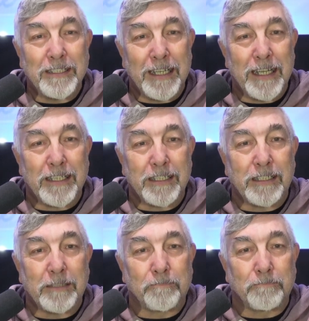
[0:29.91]
and had
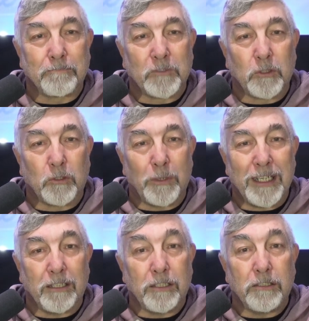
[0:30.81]
a
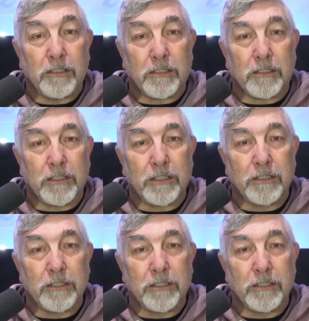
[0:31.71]
quick look,